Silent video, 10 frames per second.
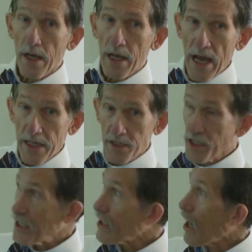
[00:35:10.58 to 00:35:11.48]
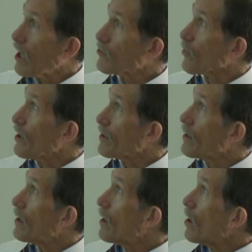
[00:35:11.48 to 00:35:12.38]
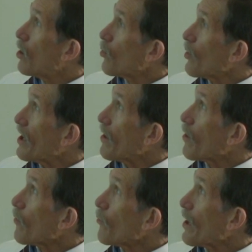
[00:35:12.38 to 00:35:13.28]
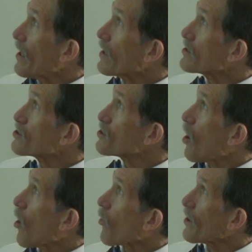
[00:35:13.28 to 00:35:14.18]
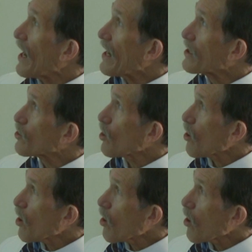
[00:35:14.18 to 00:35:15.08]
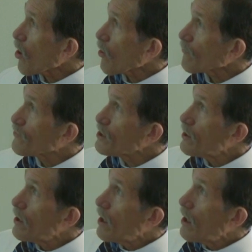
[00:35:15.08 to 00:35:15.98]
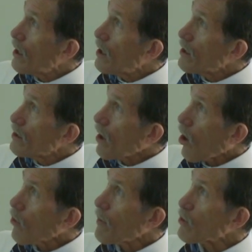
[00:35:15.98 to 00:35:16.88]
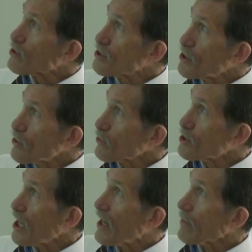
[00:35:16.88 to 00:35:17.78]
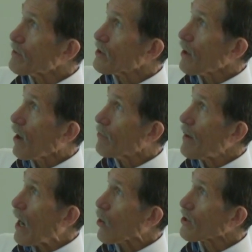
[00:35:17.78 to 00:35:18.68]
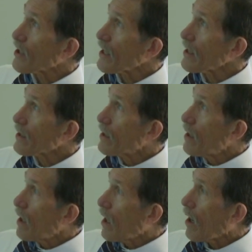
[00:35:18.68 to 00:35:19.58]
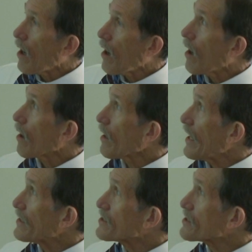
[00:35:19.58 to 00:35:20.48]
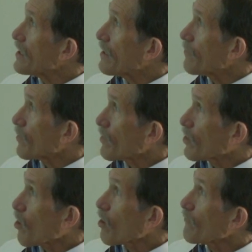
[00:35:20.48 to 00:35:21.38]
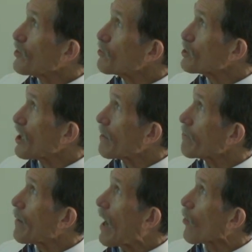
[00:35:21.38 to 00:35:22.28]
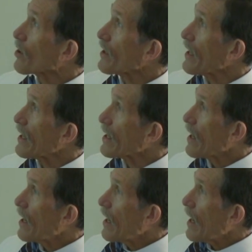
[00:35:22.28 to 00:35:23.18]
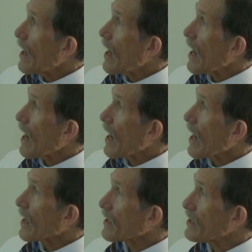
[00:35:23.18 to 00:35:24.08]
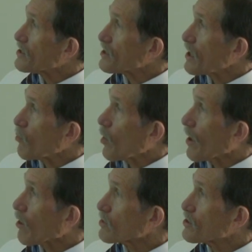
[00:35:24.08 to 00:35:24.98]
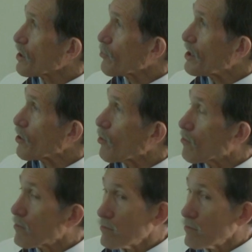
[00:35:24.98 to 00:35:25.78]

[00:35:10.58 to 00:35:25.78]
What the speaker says: in 1800. We reinstalled a curved, almost U-shaped balcony. Let's see, curved U-shaped balcony, and let's see, what else did we do?